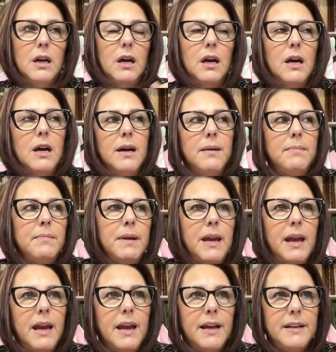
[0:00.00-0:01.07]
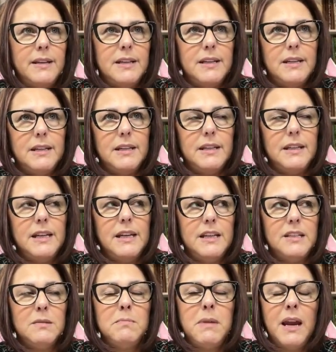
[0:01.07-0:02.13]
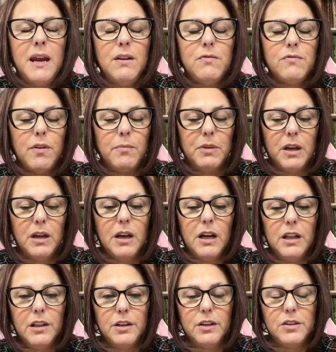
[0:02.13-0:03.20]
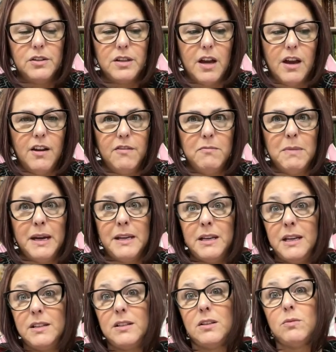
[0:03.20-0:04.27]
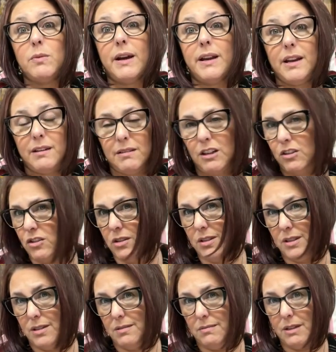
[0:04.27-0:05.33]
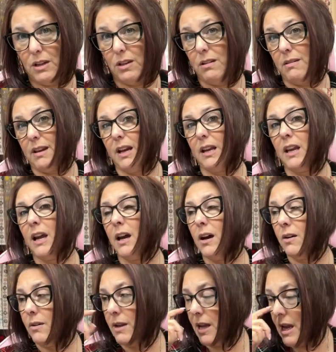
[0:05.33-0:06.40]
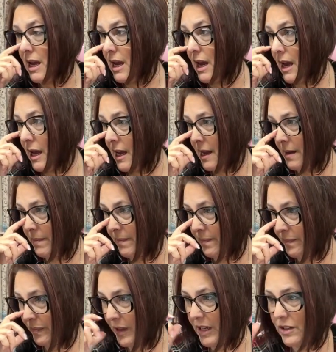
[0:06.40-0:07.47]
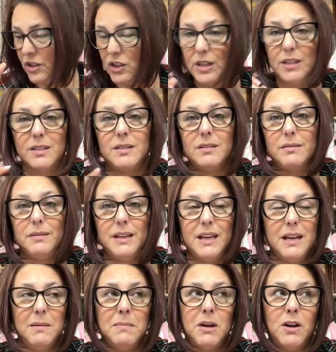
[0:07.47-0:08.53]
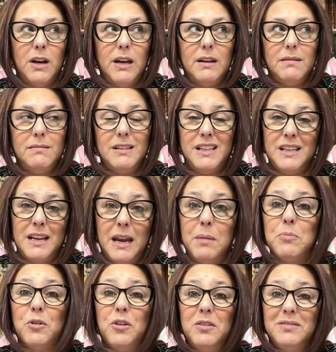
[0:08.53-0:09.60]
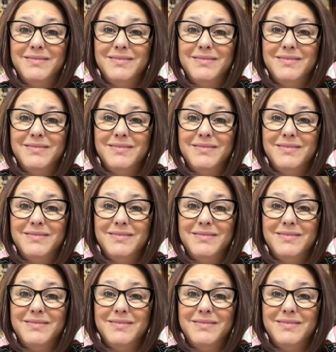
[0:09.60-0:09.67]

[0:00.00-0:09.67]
And it is made from the colors of my niece's wedding. I'll just tell you that now. Cause she's getting married in April.